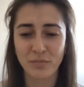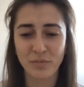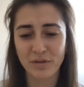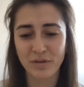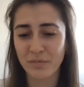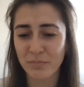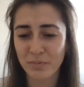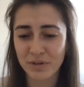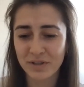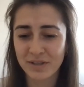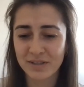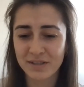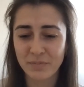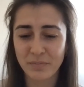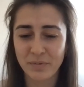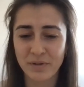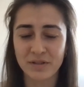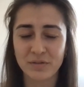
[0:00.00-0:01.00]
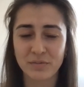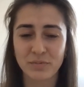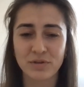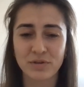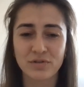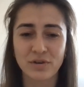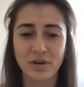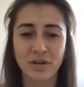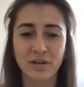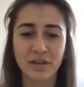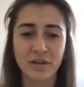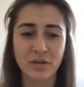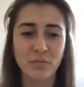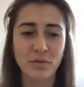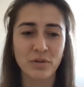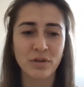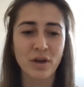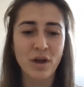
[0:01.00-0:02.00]
one of the participants was
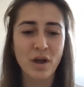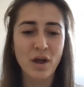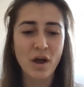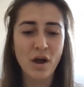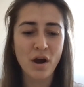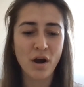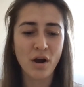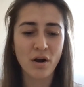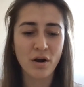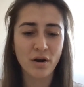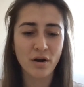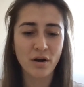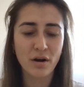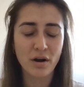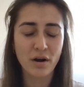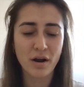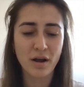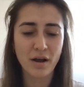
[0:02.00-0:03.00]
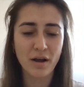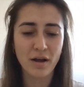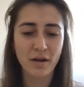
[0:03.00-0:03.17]
struggling with her